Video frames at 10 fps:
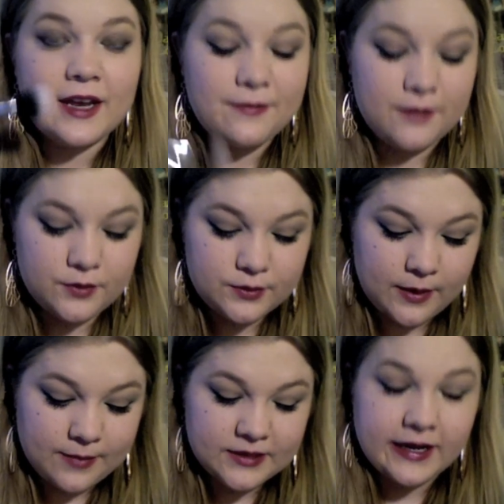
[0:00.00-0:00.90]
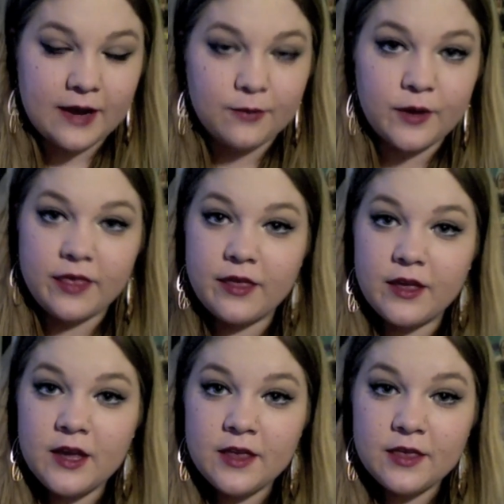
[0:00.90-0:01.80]
if you swept it on with
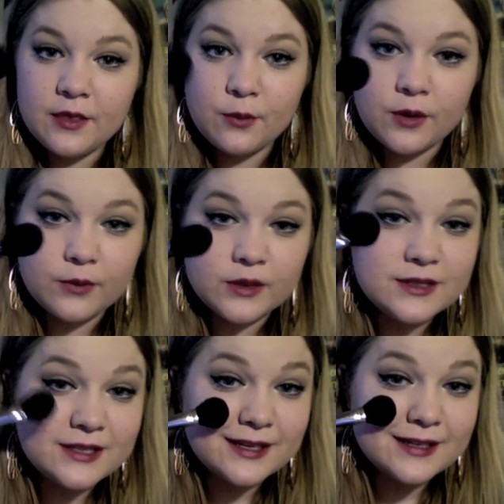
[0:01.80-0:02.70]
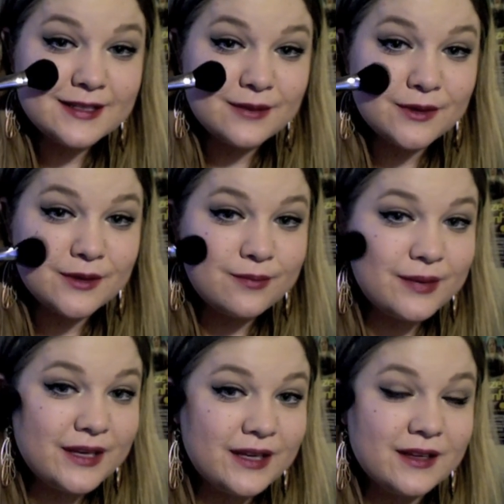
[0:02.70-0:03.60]
the 116, it would
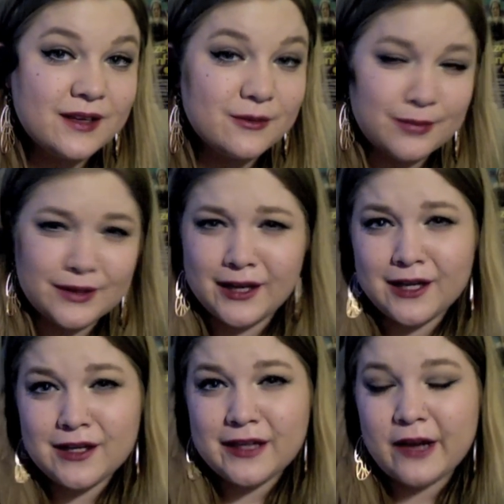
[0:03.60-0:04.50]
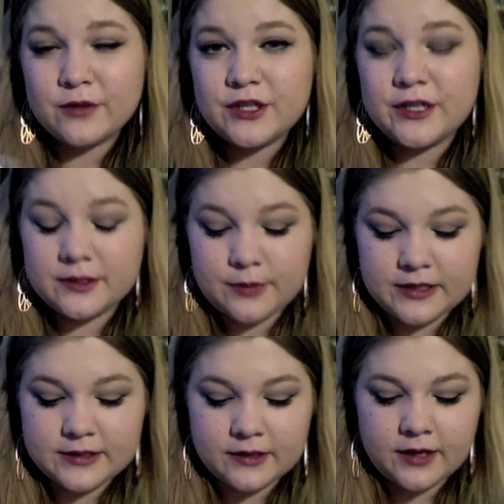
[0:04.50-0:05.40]
be like clown cheeks
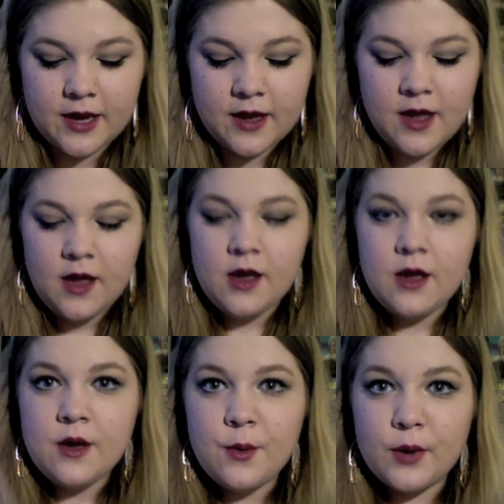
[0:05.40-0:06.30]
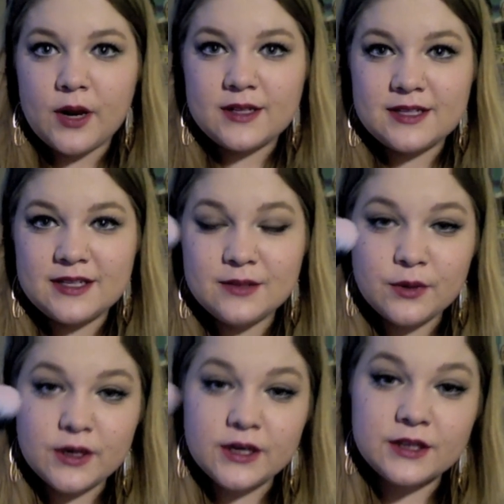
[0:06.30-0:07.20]
basically. Whereas this
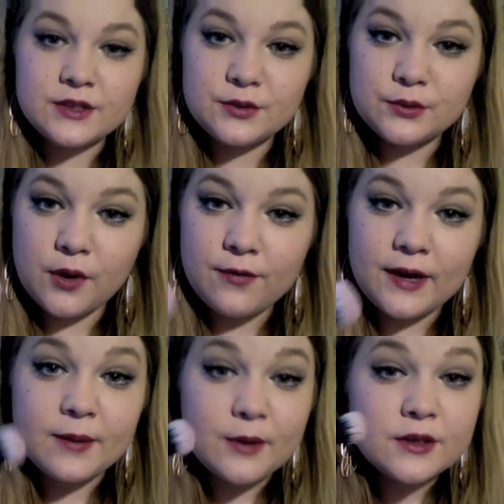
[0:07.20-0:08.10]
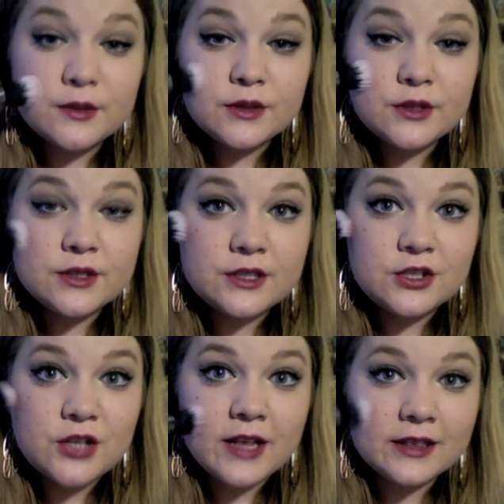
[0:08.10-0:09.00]
one is duo fiber, so it just
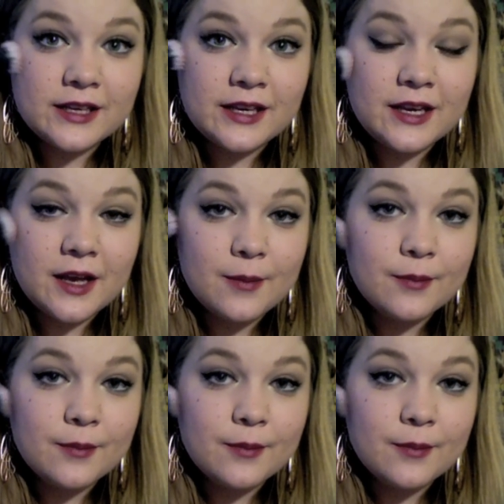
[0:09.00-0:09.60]
gently